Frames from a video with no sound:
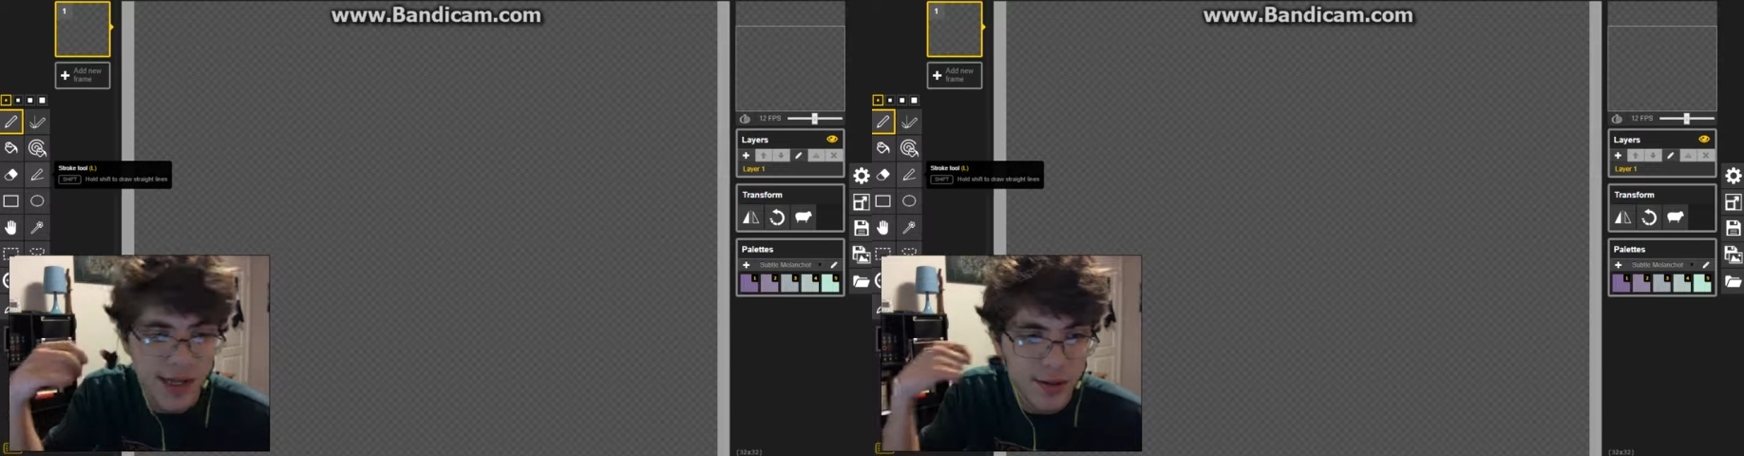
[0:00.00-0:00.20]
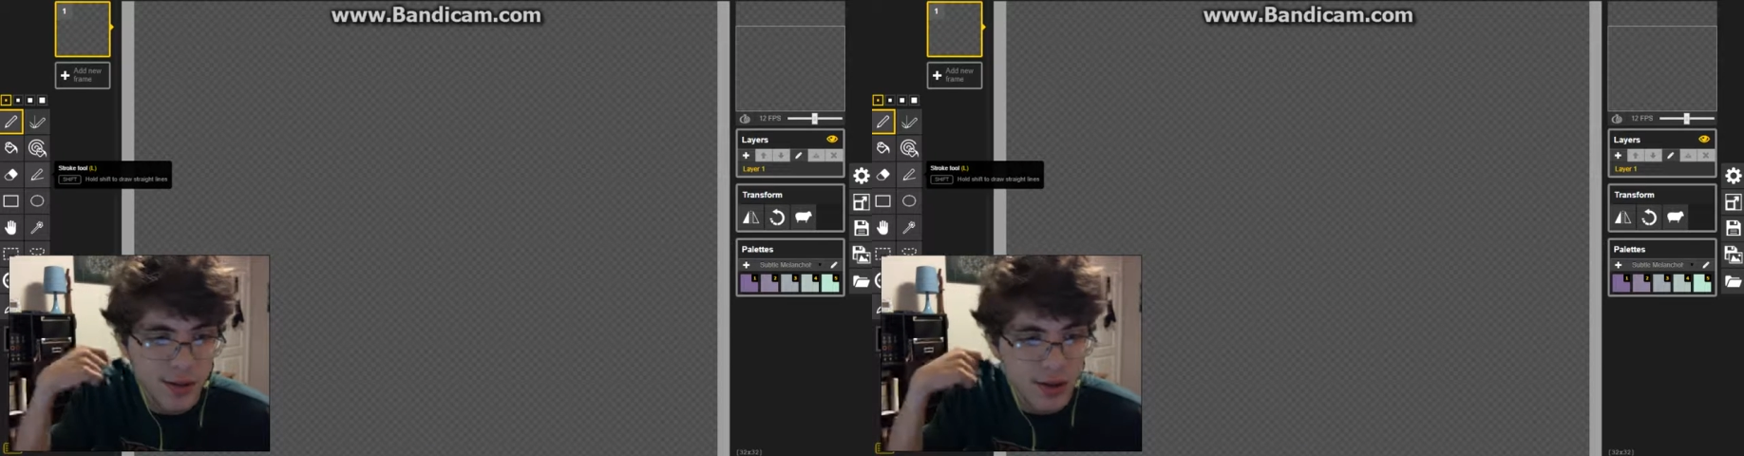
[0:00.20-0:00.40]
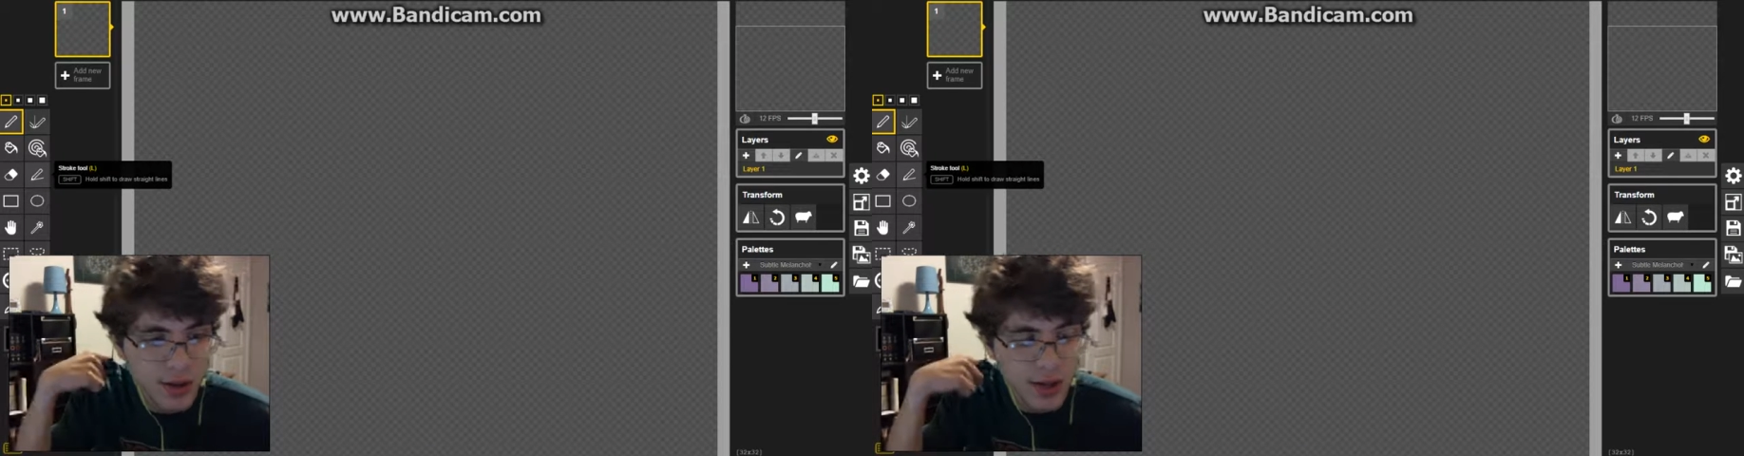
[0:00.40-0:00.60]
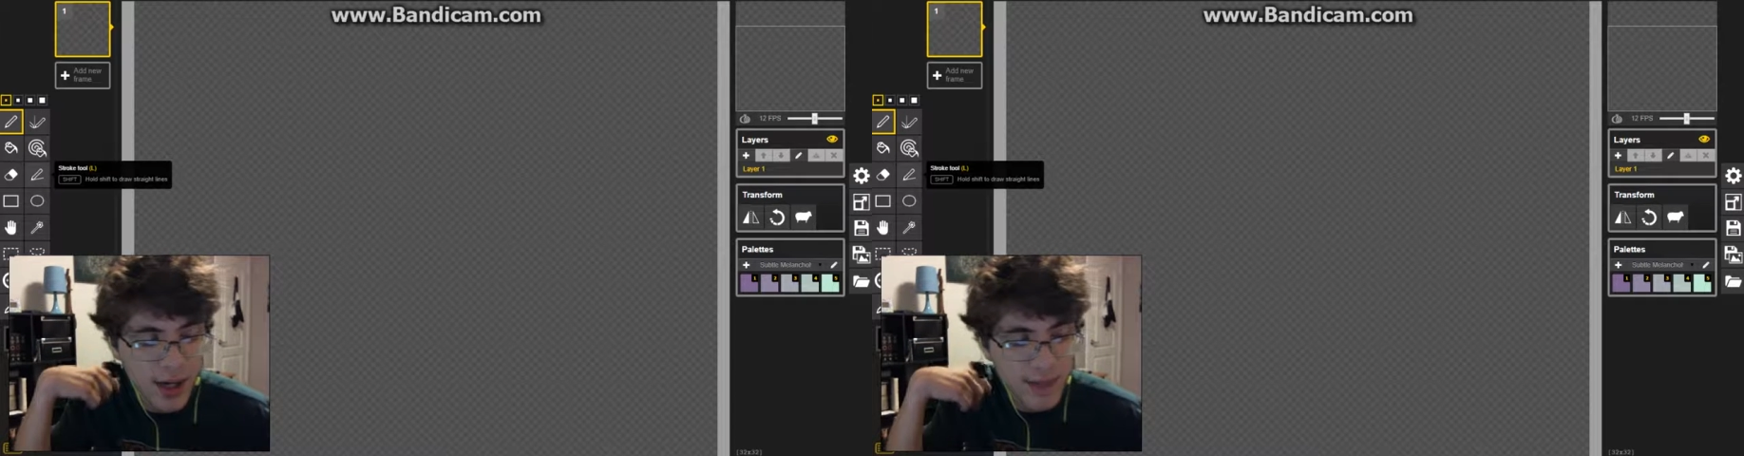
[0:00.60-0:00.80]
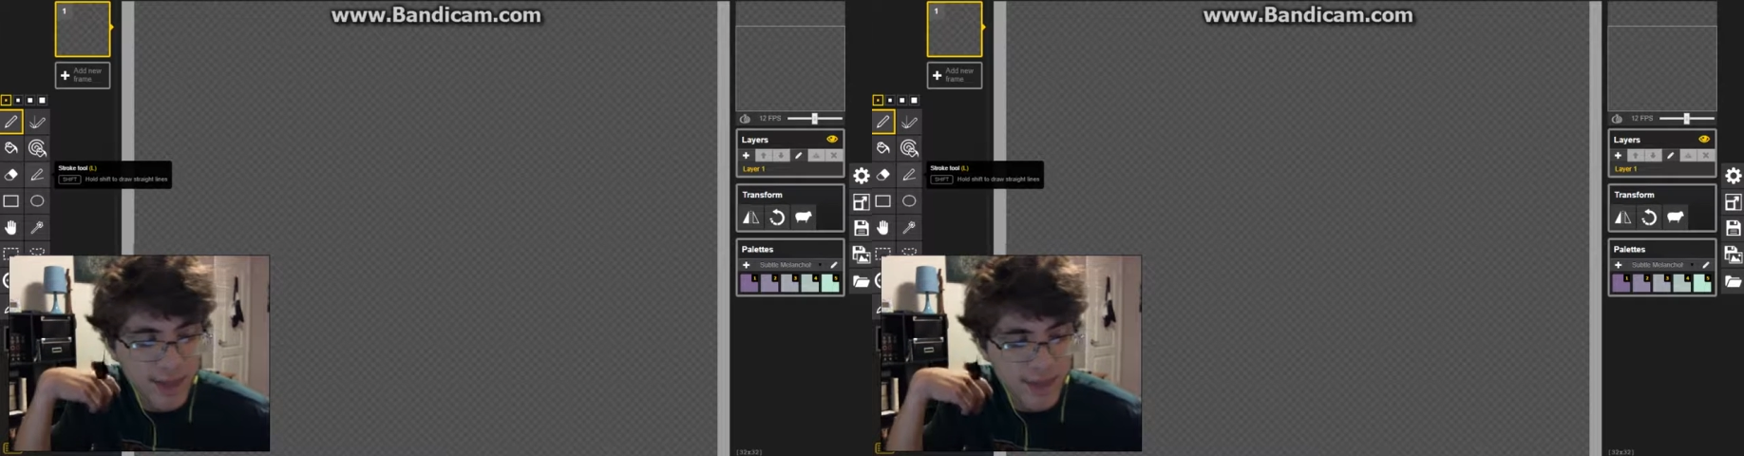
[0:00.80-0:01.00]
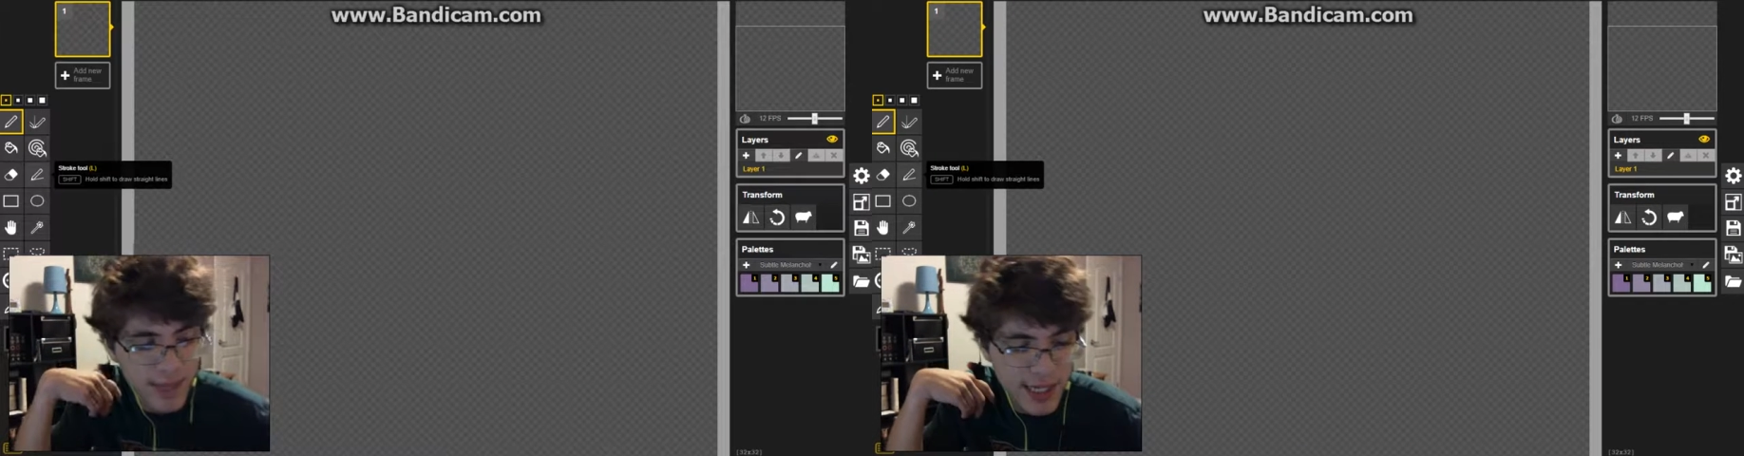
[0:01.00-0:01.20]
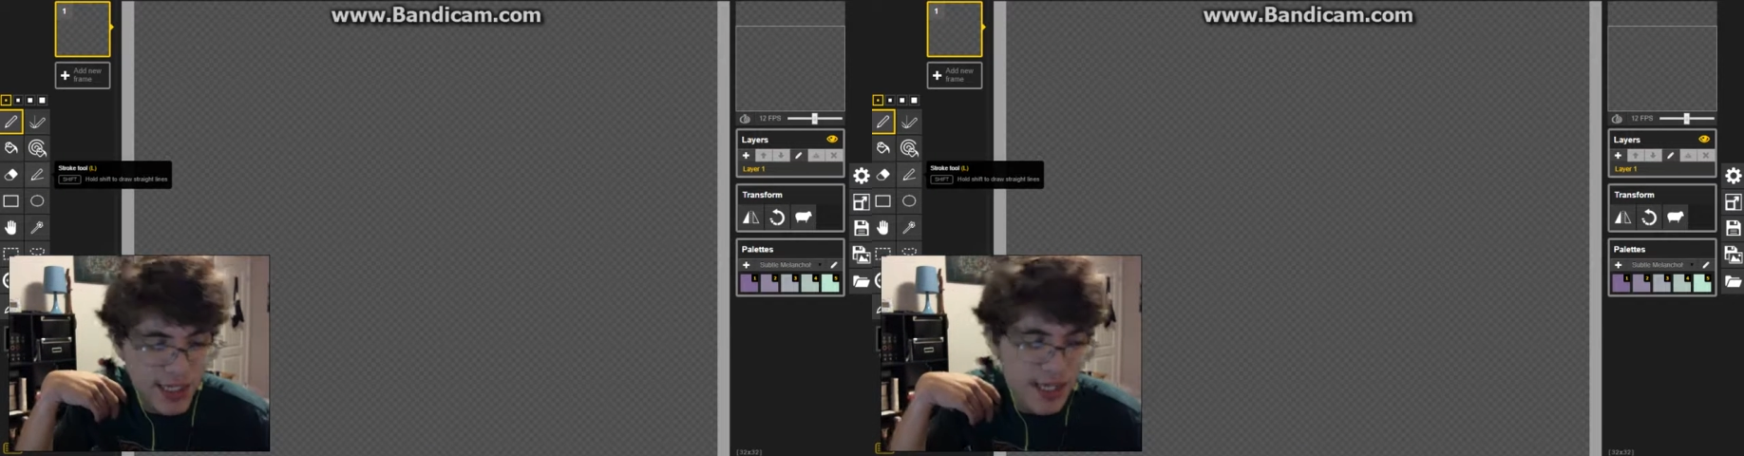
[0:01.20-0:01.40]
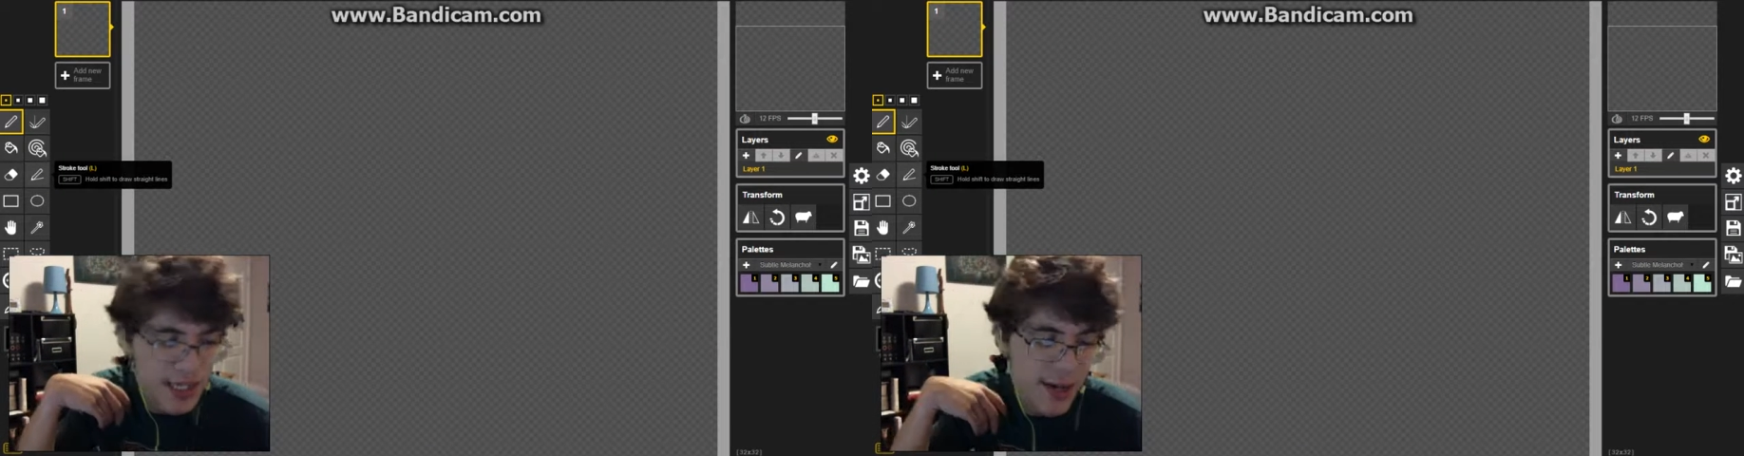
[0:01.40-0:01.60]
or as
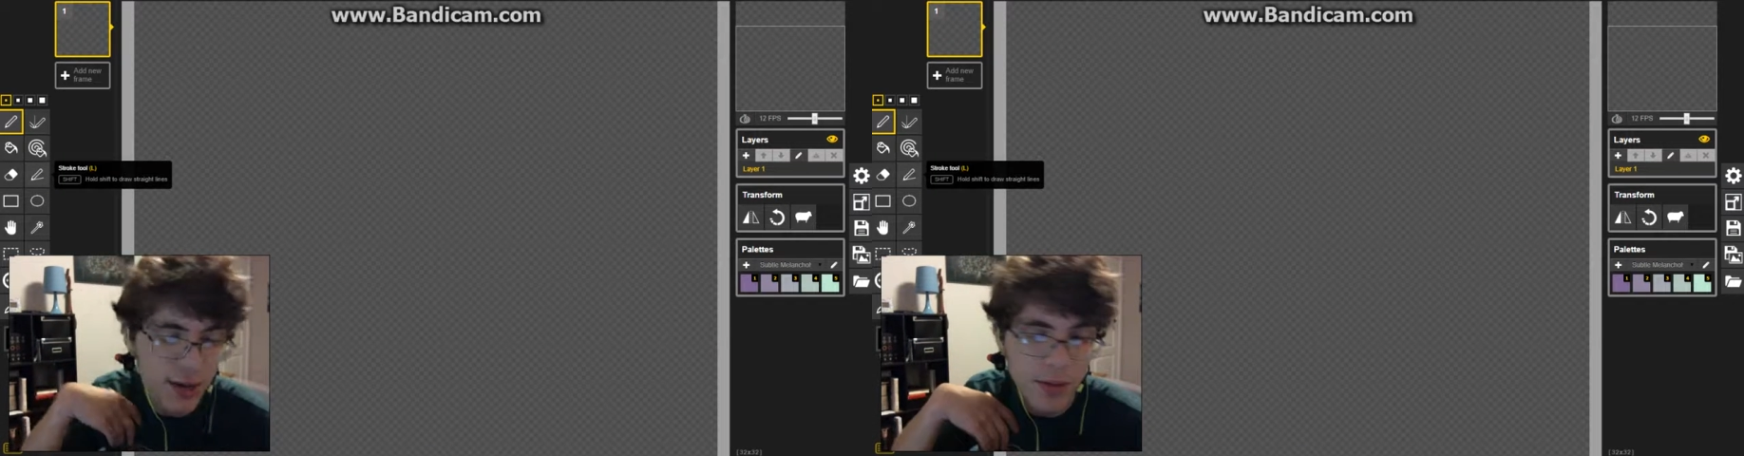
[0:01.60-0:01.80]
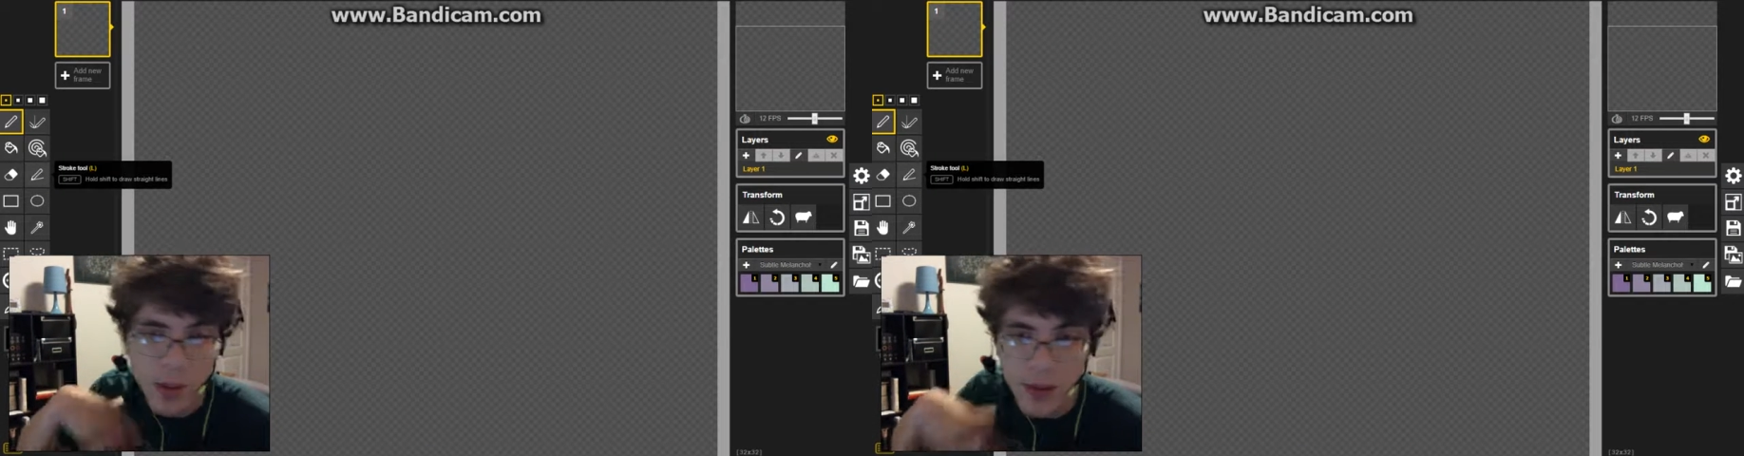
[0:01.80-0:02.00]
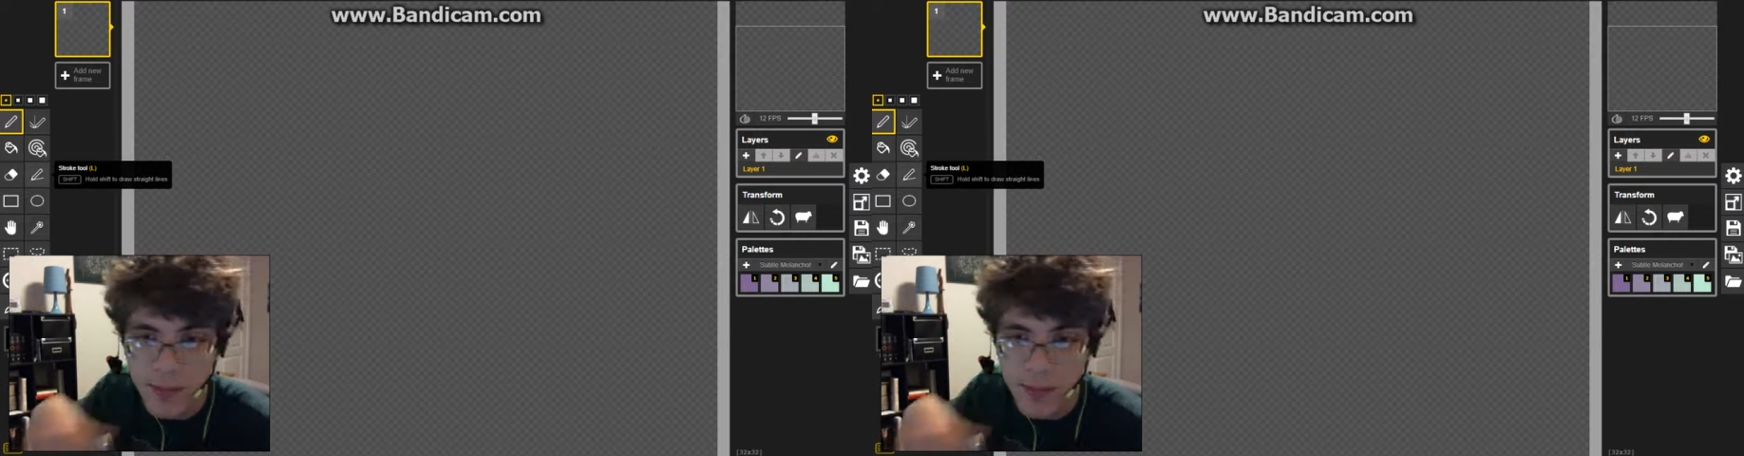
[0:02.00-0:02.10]
like a downloadable.